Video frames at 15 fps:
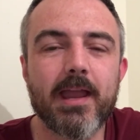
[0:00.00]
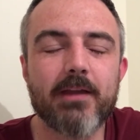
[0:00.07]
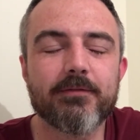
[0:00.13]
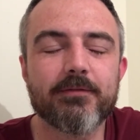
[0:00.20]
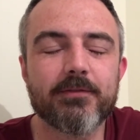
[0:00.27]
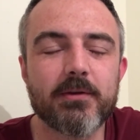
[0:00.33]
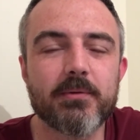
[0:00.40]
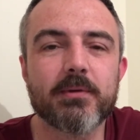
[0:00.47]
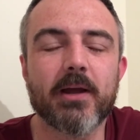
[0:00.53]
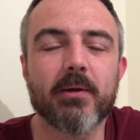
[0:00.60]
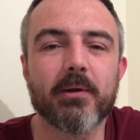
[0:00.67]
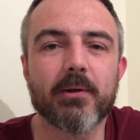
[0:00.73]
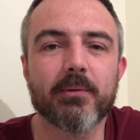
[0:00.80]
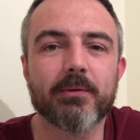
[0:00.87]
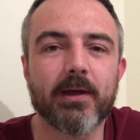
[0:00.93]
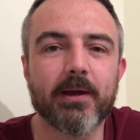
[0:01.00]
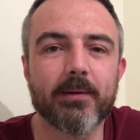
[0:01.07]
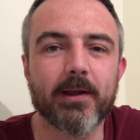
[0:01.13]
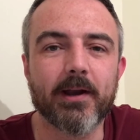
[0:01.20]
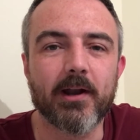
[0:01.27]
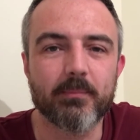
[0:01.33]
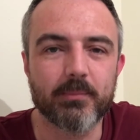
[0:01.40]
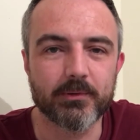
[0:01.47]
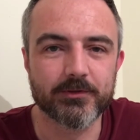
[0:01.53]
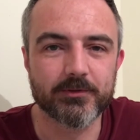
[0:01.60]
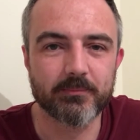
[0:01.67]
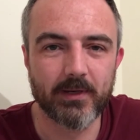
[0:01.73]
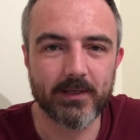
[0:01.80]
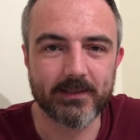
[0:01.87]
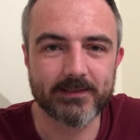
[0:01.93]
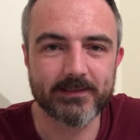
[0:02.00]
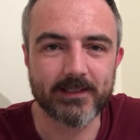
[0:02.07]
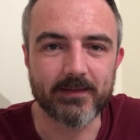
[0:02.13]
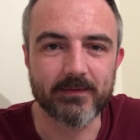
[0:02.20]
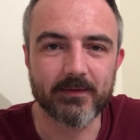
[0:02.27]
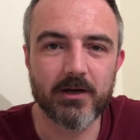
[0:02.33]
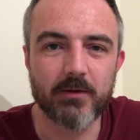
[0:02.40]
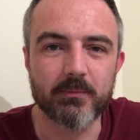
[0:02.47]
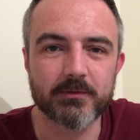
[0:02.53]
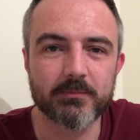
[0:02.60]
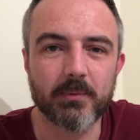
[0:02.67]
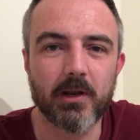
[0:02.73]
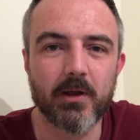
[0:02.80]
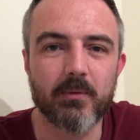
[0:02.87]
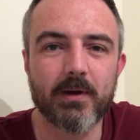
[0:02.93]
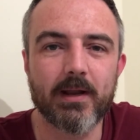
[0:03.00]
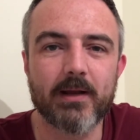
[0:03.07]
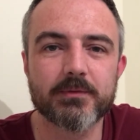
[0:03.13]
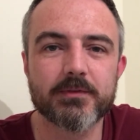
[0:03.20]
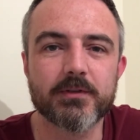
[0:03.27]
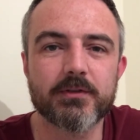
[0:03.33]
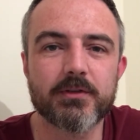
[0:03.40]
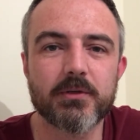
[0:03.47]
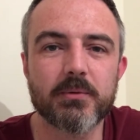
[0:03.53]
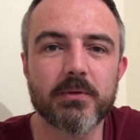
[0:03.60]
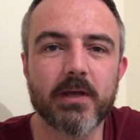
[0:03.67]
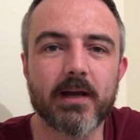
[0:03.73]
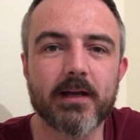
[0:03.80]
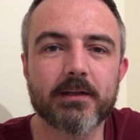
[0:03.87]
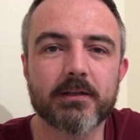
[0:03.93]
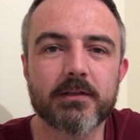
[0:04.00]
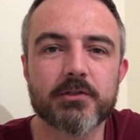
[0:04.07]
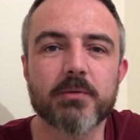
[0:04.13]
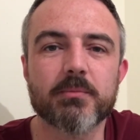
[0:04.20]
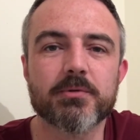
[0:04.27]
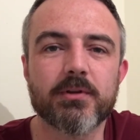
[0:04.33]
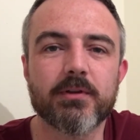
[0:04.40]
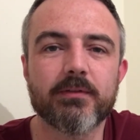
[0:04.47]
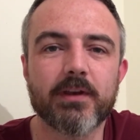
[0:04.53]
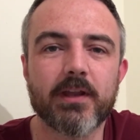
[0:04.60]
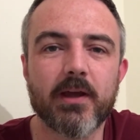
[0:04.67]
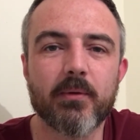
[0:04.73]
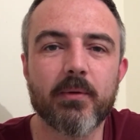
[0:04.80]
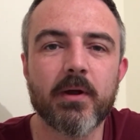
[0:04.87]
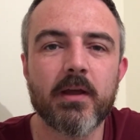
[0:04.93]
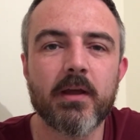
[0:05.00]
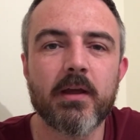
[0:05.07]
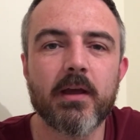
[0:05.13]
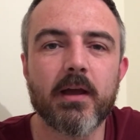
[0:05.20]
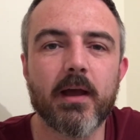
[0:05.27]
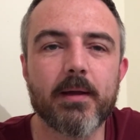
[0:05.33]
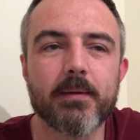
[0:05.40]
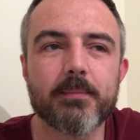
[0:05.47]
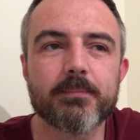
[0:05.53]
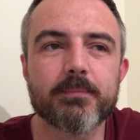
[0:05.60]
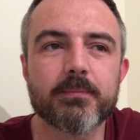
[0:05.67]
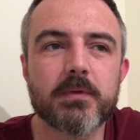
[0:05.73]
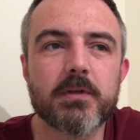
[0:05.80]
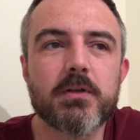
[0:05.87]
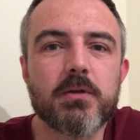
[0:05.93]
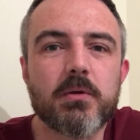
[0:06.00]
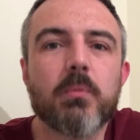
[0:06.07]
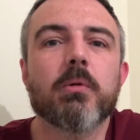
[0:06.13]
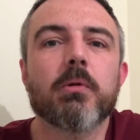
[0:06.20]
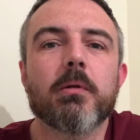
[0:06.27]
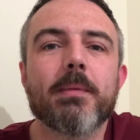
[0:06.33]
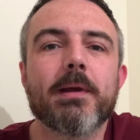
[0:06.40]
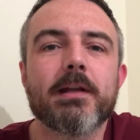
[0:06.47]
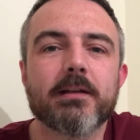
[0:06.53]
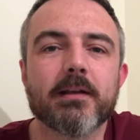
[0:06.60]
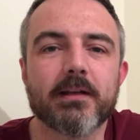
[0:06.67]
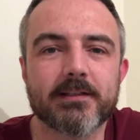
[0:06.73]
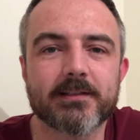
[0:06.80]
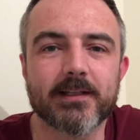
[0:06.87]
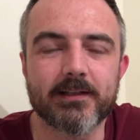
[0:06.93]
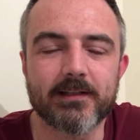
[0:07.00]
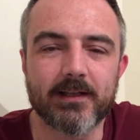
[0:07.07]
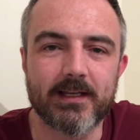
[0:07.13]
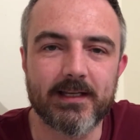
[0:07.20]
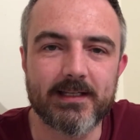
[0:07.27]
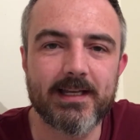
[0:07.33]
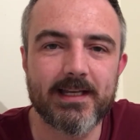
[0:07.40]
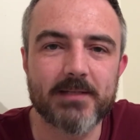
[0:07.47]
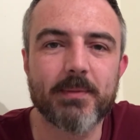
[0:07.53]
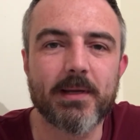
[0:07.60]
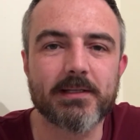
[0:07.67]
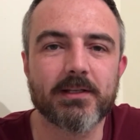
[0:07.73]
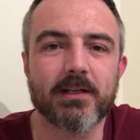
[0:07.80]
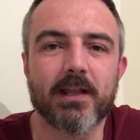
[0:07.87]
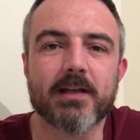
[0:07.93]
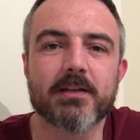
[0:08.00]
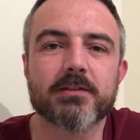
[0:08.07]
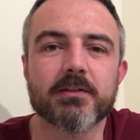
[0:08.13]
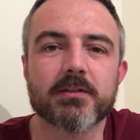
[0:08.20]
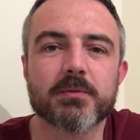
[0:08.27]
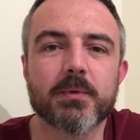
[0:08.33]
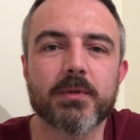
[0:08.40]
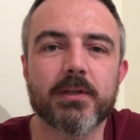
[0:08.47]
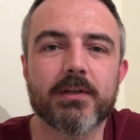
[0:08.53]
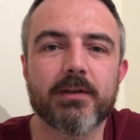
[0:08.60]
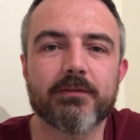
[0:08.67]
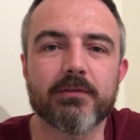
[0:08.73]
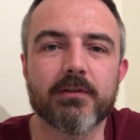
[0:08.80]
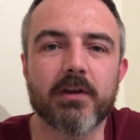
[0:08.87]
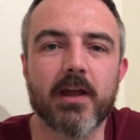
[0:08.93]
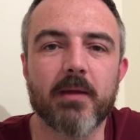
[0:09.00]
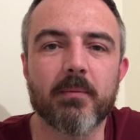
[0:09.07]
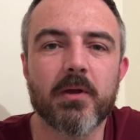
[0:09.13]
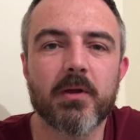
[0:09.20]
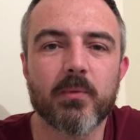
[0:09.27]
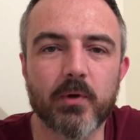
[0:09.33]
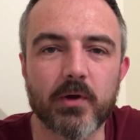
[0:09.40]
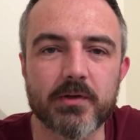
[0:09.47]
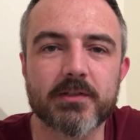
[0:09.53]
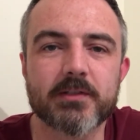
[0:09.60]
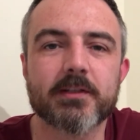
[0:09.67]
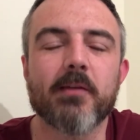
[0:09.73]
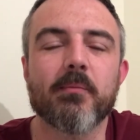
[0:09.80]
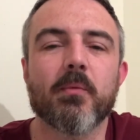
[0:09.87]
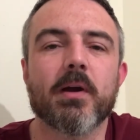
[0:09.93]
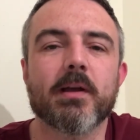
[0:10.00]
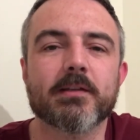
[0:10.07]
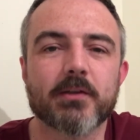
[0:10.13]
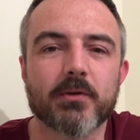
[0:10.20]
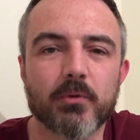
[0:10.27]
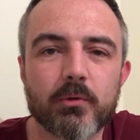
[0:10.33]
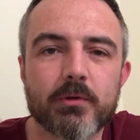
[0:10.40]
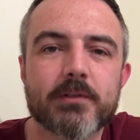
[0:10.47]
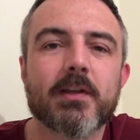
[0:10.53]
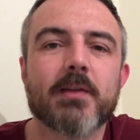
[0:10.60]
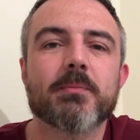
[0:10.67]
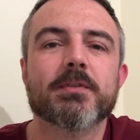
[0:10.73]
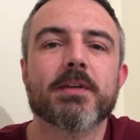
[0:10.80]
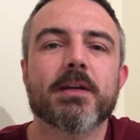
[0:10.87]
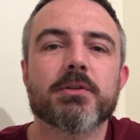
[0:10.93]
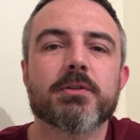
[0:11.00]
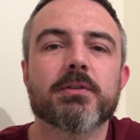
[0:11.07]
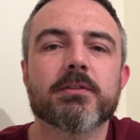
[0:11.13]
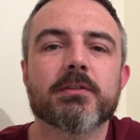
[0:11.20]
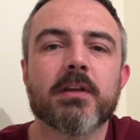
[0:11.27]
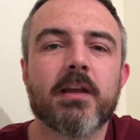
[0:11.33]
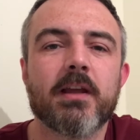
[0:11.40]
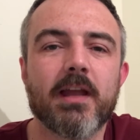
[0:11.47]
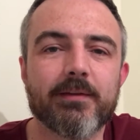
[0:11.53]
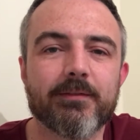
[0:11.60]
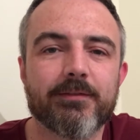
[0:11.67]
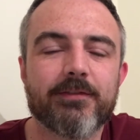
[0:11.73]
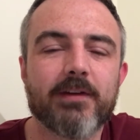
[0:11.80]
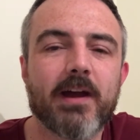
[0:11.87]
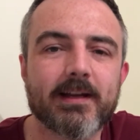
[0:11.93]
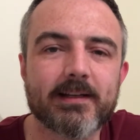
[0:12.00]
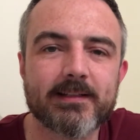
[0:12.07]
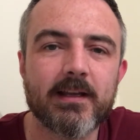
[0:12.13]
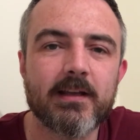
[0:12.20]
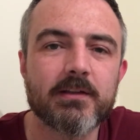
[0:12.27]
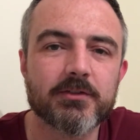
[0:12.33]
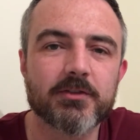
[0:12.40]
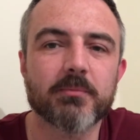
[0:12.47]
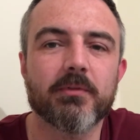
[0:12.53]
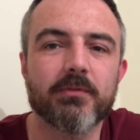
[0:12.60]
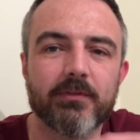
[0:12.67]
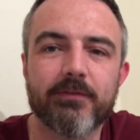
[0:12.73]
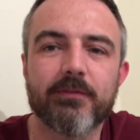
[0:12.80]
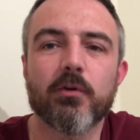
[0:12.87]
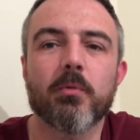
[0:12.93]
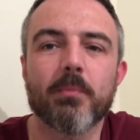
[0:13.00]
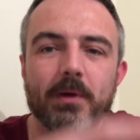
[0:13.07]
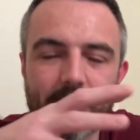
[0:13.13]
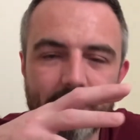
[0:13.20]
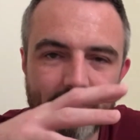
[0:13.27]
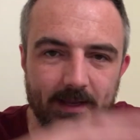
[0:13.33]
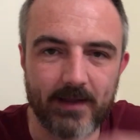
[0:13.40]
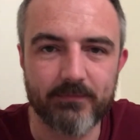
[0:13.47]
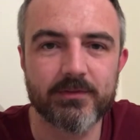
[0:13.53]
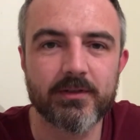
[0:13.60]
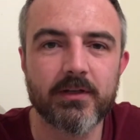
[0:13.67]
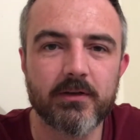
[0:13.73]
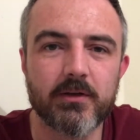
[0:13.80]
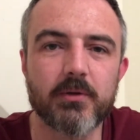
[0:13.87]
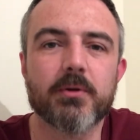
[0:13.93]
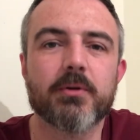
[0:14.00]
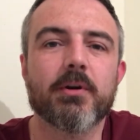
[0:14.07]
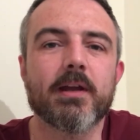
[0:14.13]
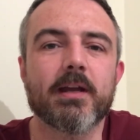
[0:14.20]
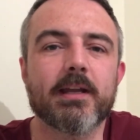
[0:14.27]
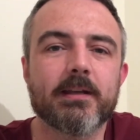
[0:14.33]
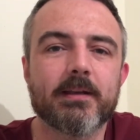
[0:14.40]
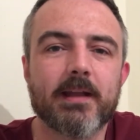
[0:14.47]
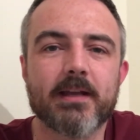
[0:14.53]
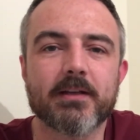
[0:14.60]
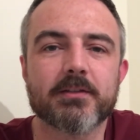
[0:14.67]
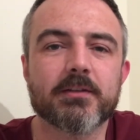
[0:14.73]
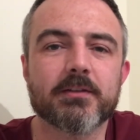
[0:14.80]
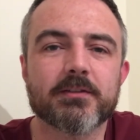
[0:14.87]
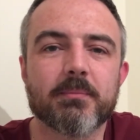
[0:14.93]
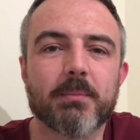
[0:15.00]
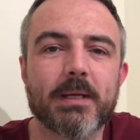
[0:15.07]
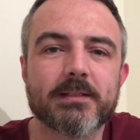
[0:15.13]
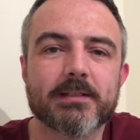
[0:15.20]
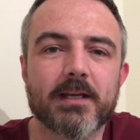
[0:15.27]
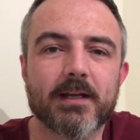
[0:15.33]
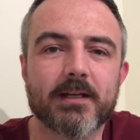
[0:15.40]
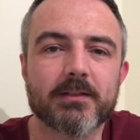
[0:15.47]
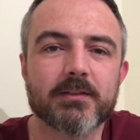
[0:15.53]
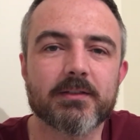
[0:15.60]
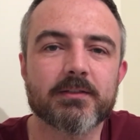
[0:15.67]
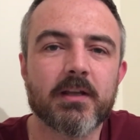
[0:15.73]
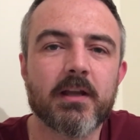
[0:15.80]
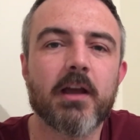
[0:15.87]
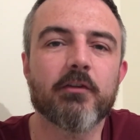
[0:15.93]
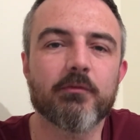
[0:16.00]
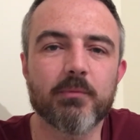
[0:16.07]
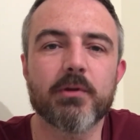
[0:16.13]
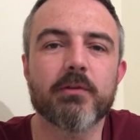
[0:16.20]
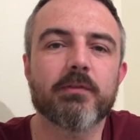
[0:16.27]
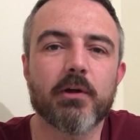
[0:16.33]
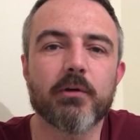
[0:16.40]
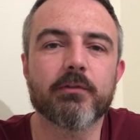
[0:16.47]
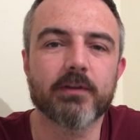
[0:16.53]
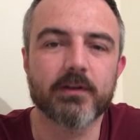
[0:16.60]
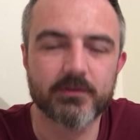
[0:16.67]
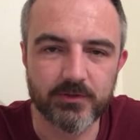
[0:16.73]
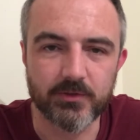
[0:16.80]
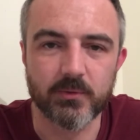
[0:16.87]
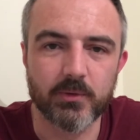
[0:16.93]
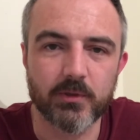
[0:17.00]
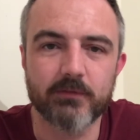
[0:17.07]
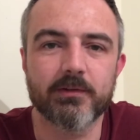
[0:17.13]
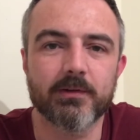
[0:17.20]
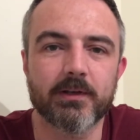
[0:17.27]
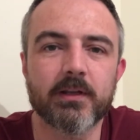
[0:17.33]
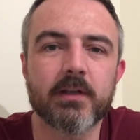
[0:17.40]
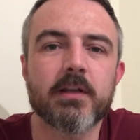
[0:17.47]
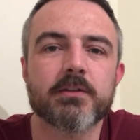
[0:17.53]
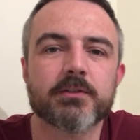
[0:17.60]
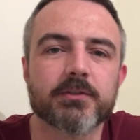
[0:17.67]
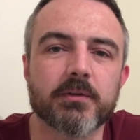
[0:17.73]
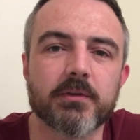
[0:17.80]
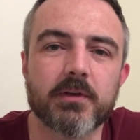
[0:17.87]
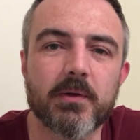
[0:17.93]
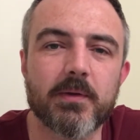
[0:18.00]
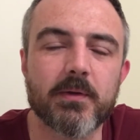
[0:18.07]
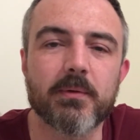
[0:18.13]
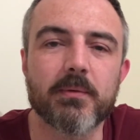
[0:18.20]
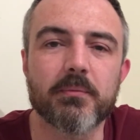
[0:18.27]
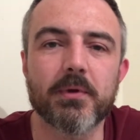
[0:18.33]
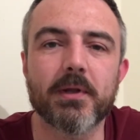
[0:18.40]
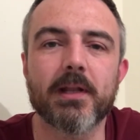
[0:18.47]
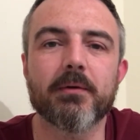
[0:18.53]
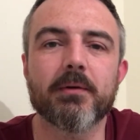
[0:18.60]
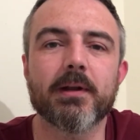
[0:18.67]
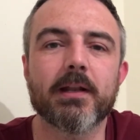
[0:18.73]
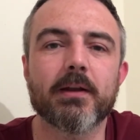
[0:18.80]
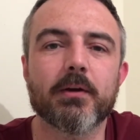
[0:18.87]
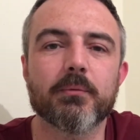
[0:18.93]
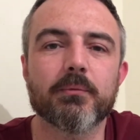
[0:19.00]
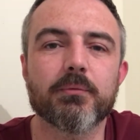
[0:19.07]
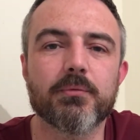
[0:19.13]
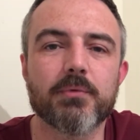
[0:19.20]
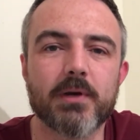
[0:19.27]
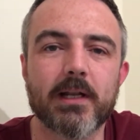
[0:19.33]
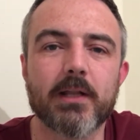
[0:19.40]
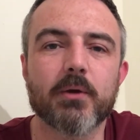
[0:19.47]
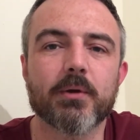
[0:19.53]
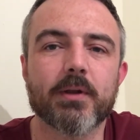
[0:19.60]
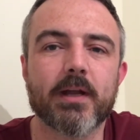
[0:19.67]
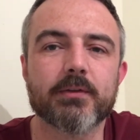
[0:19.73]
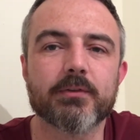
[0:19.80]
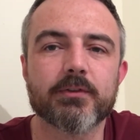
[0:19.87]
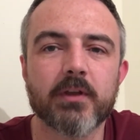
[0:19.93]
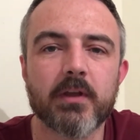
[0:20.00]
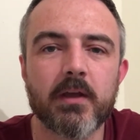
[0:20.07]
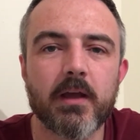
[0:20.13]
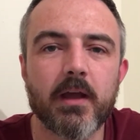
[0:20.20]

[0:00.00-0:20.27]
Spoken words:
If you download that, and I'll put some links in the comments below how to do that in the description of the video, you will immediately see that it's basically Exodus with a different name. Works the same way, it's got all the same sections. In fact, some of the former devs who created Exodus and maintain Exodus have moved over to Covenant. So you know you're in really good hands.